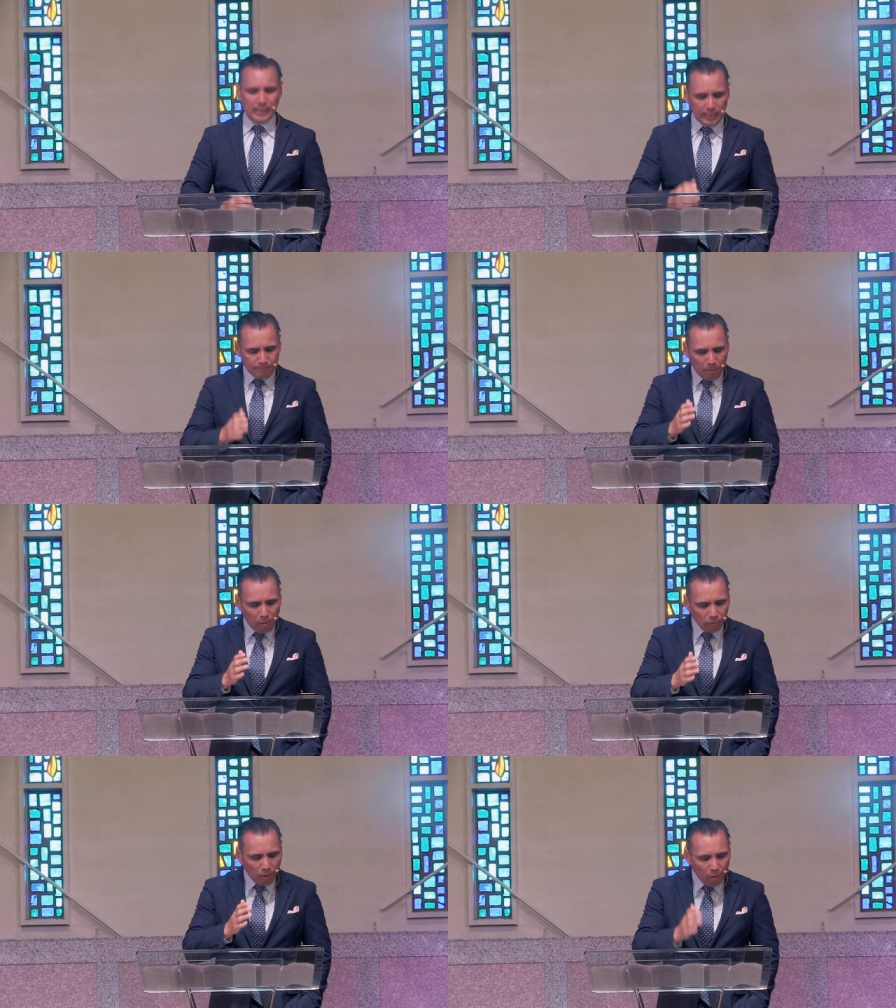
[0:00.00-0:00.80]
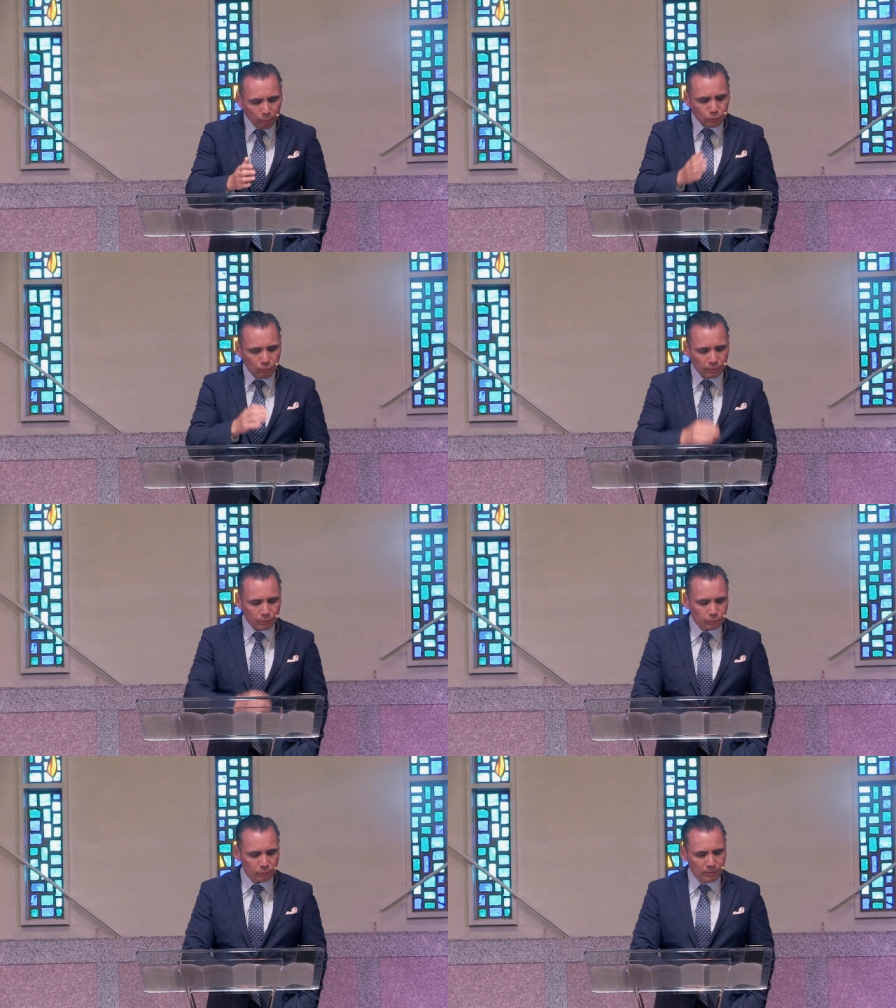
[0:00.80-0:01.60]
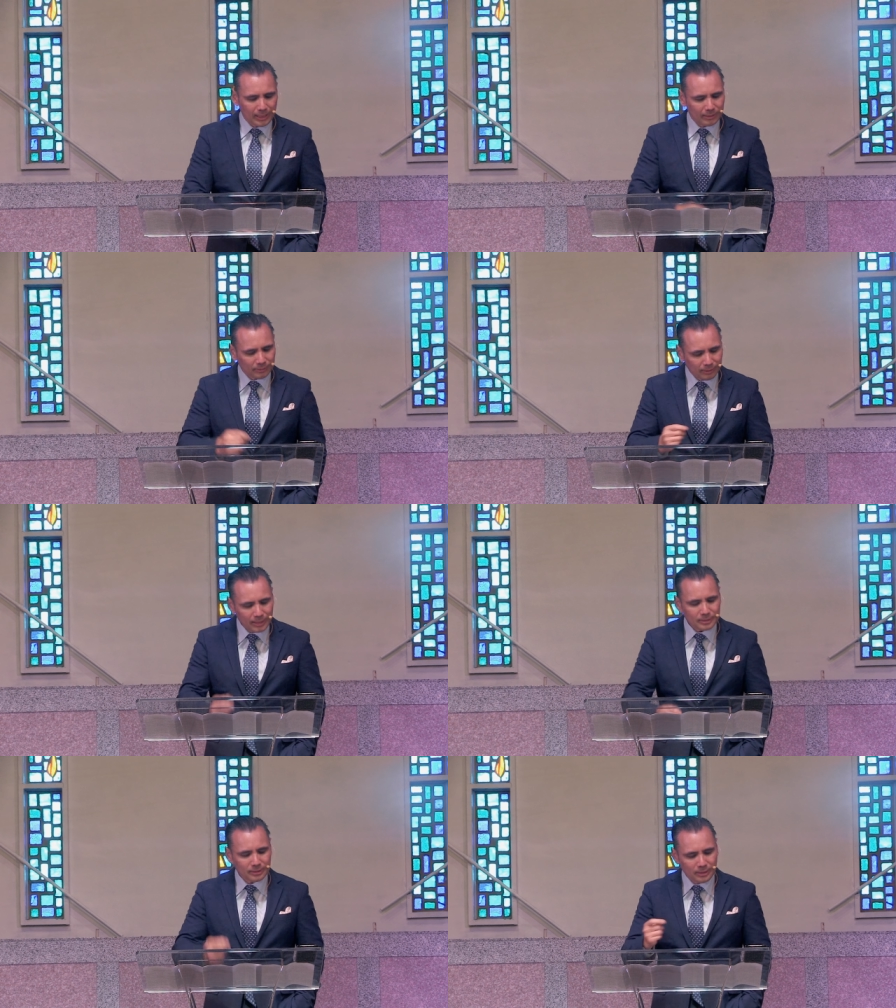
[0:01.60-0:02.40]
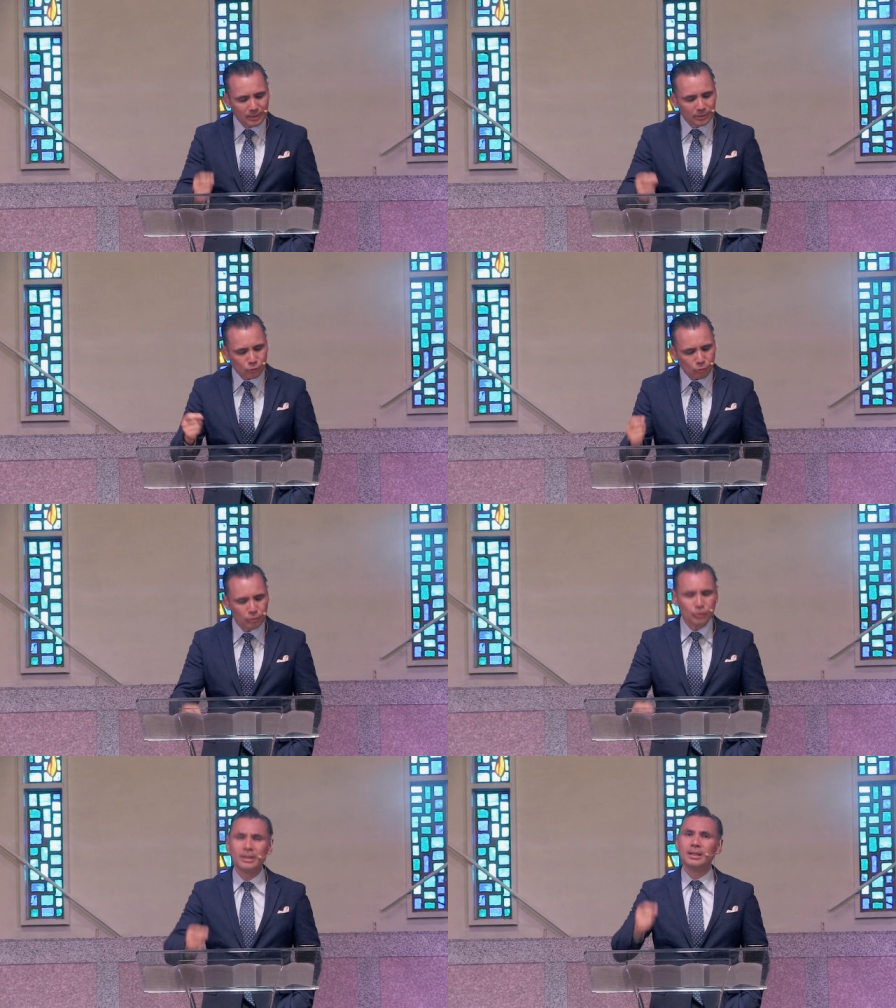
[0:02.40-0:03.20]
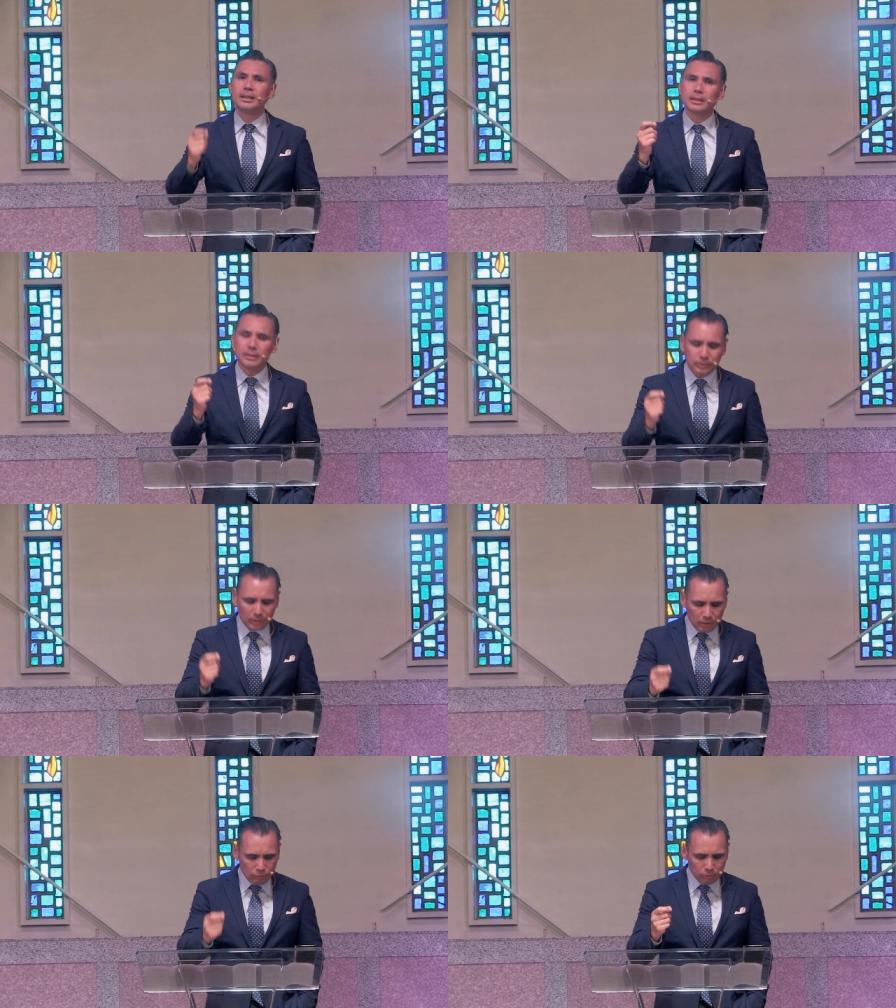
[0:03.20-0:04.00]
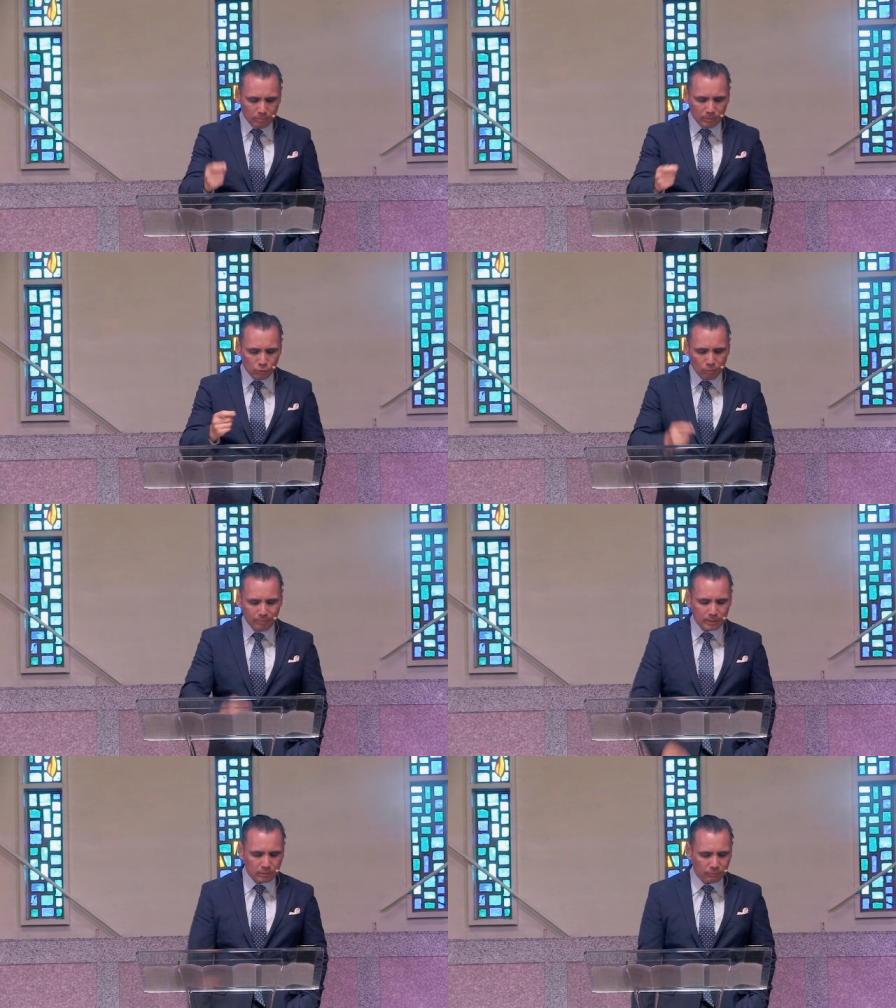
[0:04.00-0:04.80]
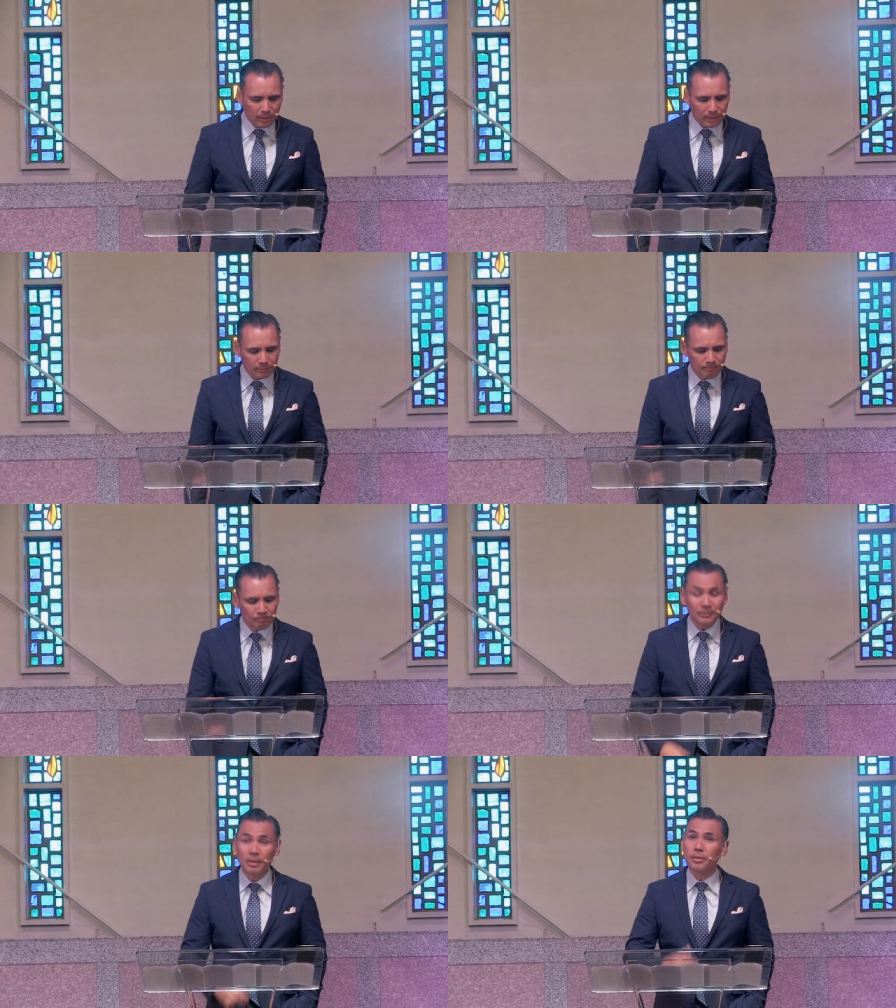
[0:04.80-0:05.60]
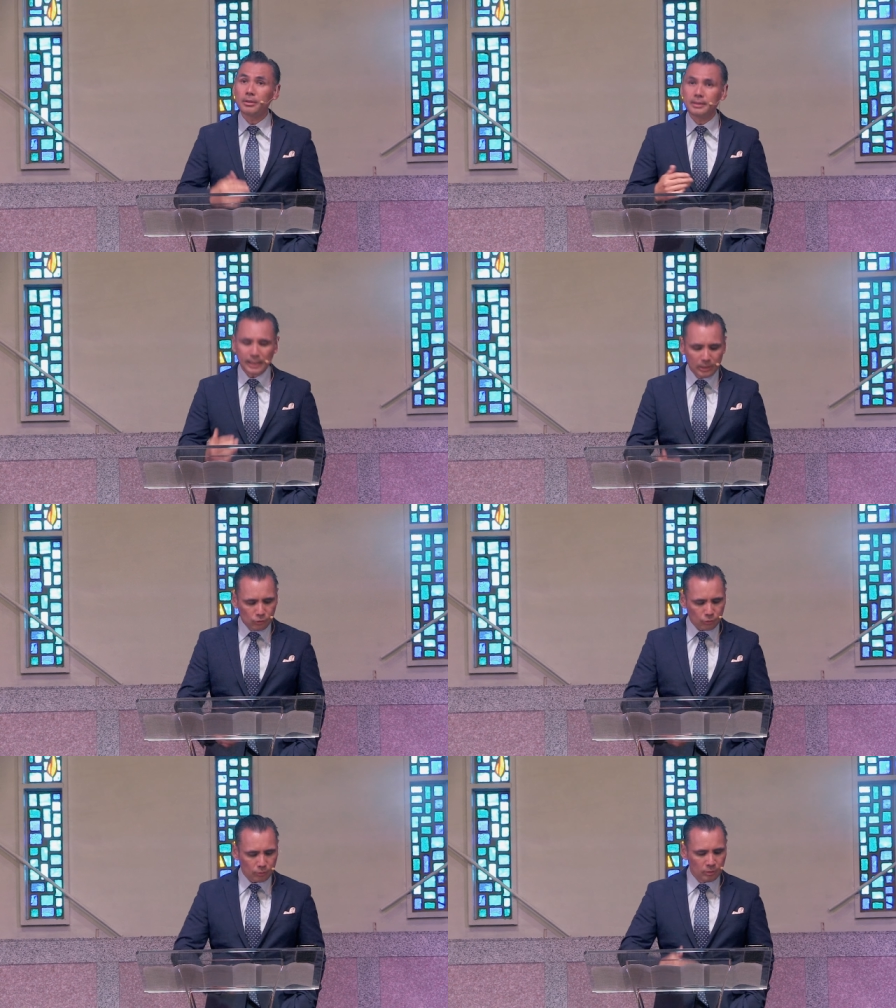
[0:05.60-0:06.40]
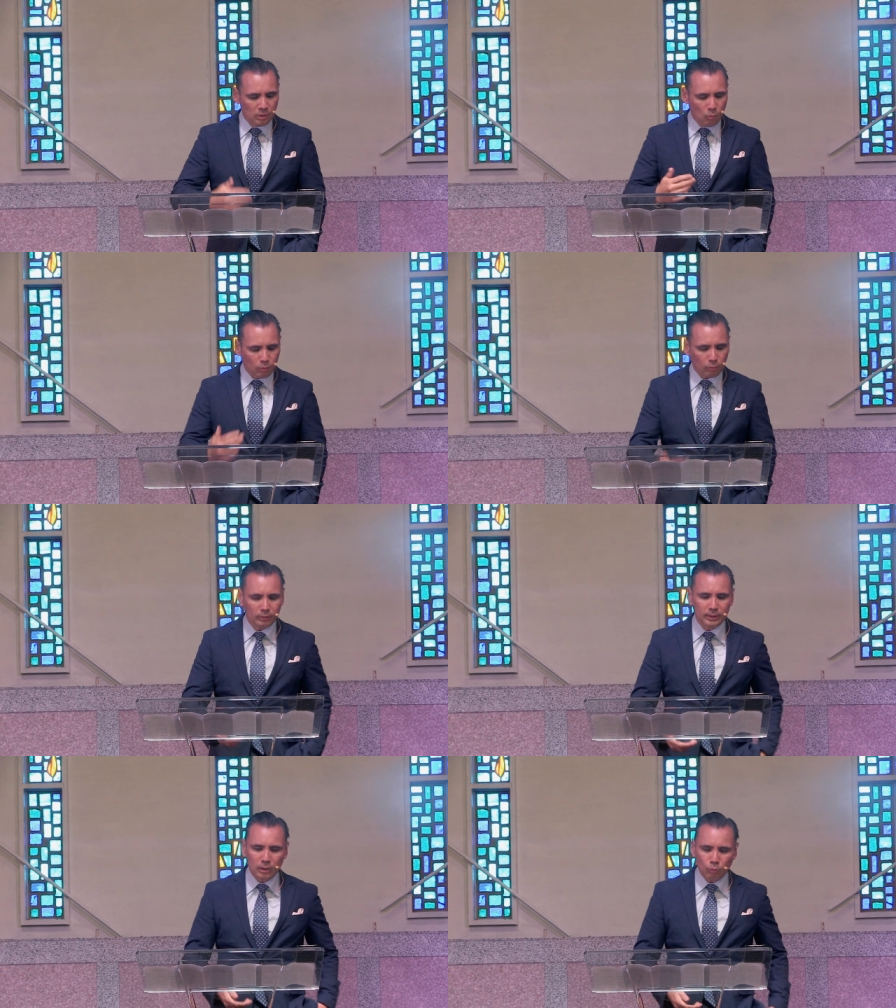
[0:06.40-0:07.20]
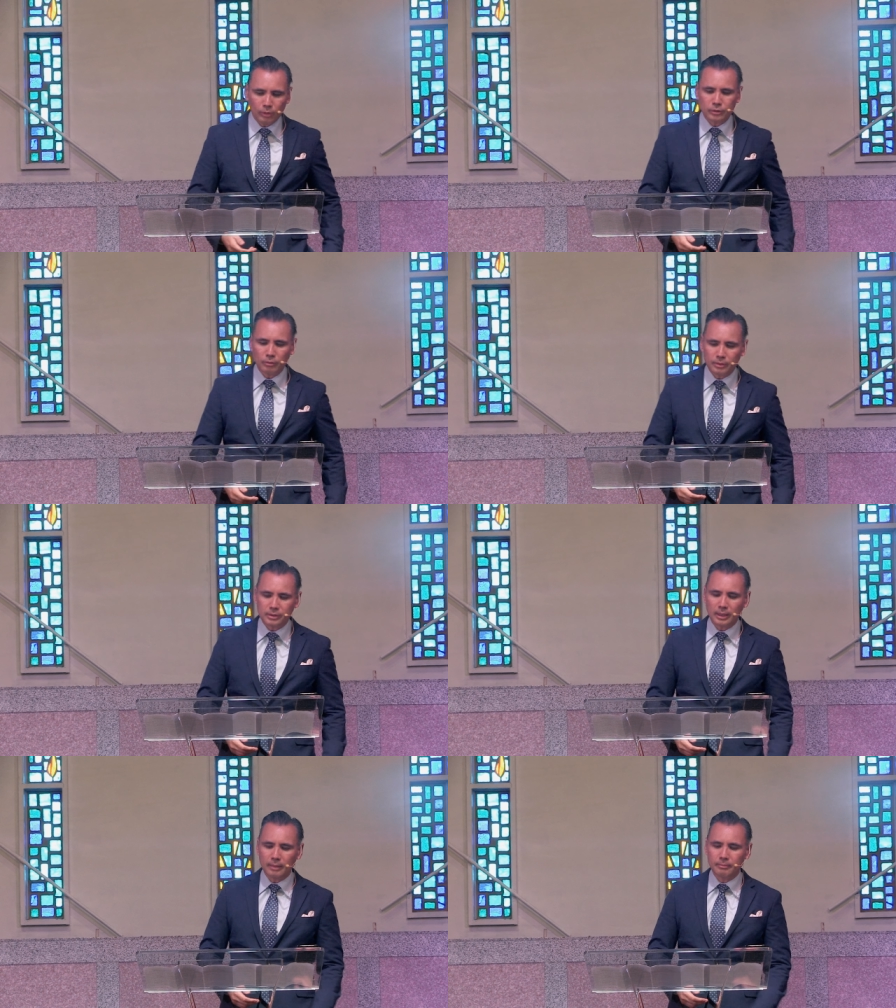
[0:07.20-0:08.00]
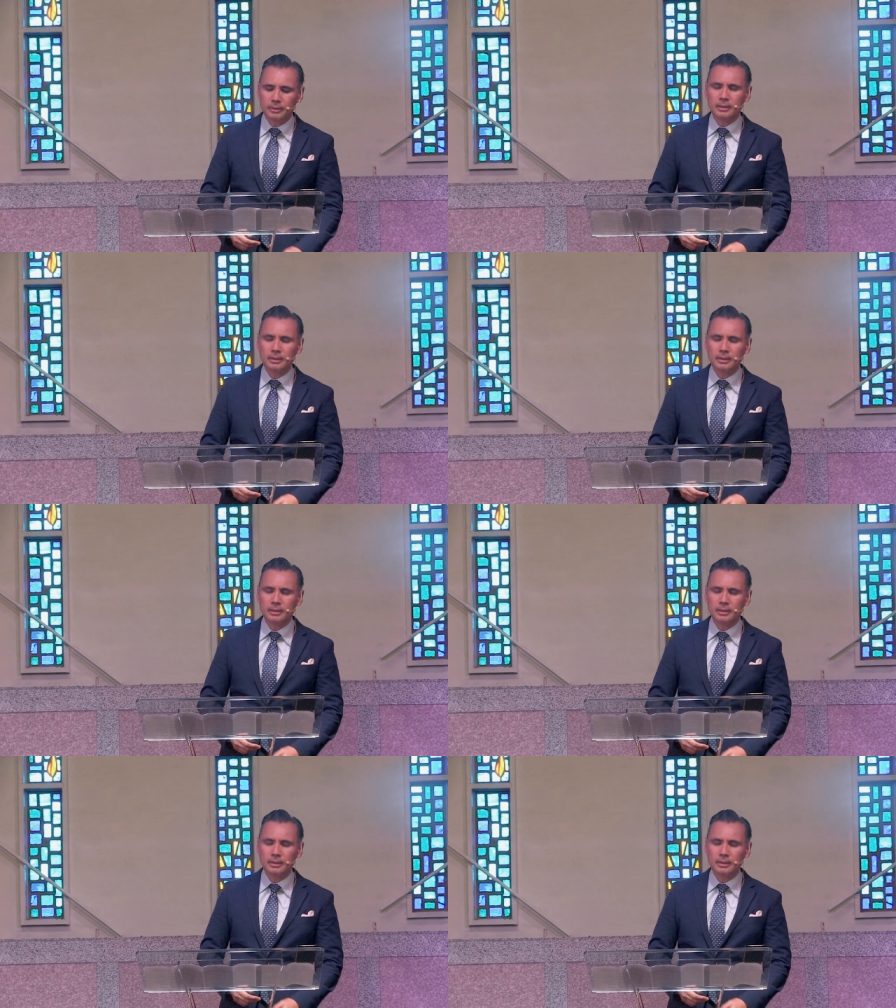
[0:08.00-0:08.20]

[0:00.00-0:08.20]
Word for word: And Paul also understood that unless the young church continued to mature in its faith, the danger would only increase over time.